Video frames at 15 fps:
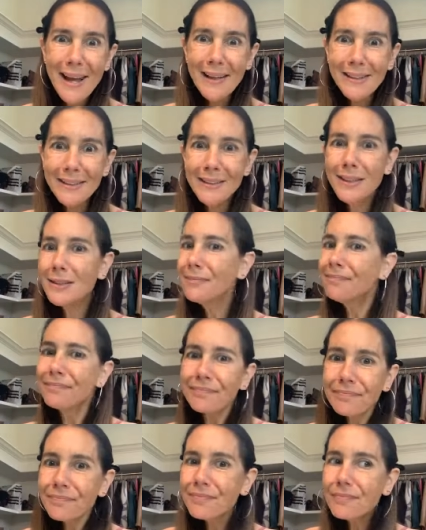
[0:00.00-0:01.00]
And
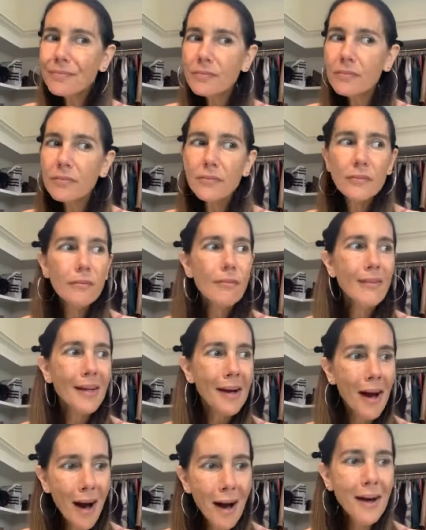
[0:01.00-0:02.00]

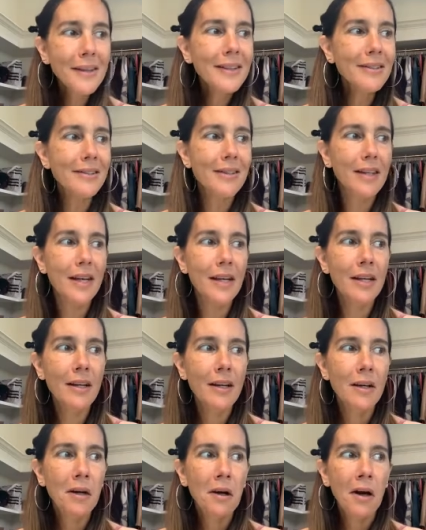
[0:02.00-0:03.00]

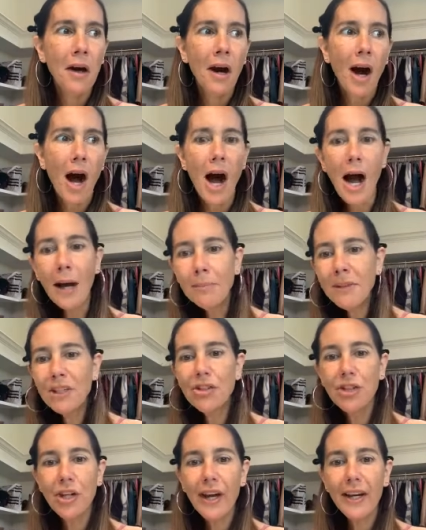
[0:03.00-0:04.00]
honestly, I'm
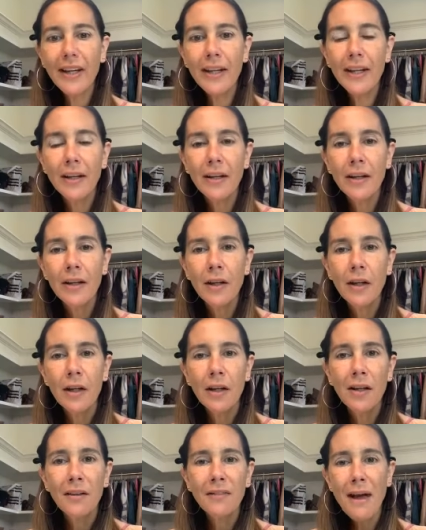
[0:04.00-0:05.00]
the chick
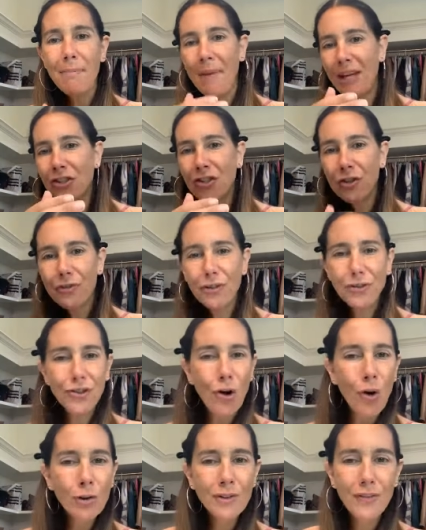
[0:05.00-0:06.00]
that make sure there's
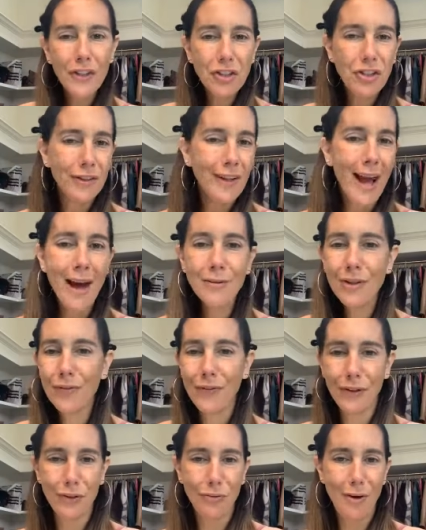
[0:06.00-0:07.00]
goldfish in the house
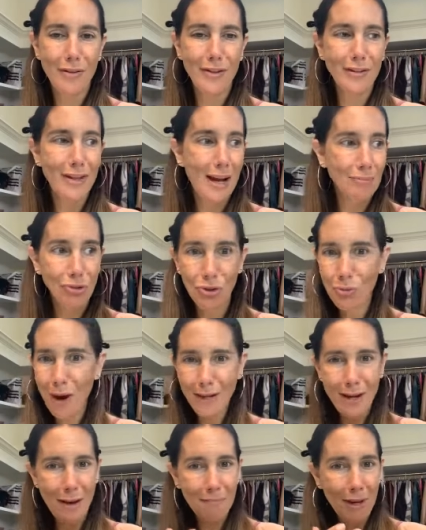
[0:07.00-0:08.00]
for you all the time. Do
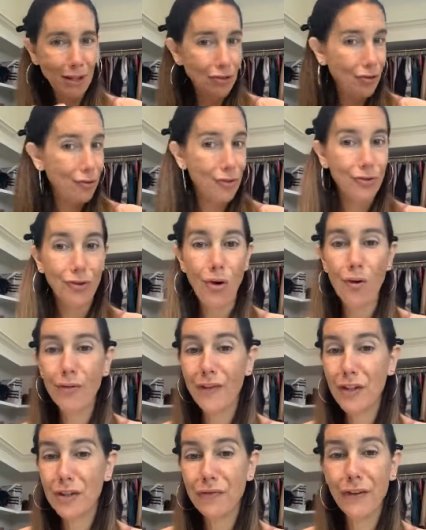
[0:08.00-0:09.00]
I not make sure there's
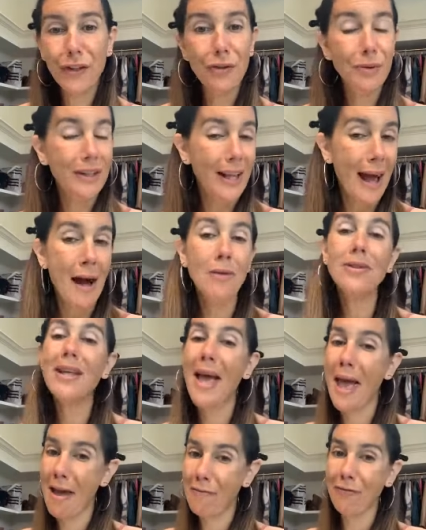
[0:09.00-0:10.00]
goldfish for you in the house
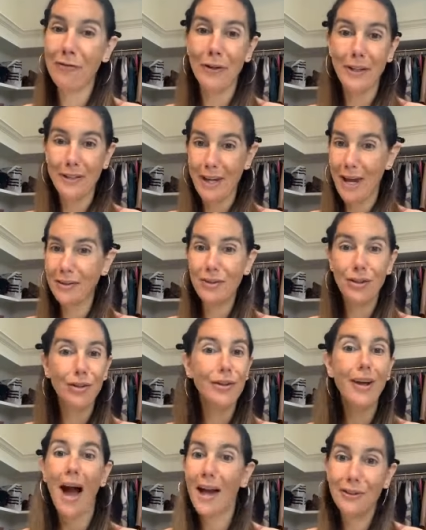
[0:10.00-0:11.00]
every day,
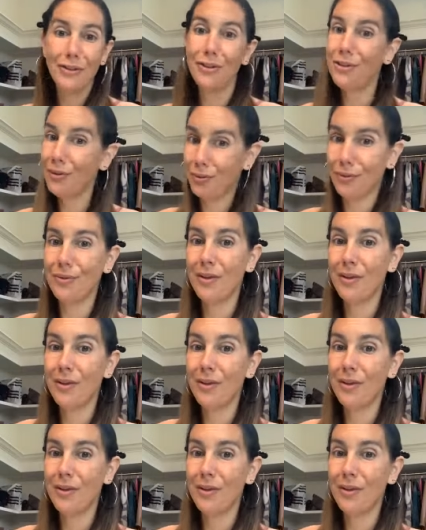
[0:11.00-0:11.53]
sir? I do.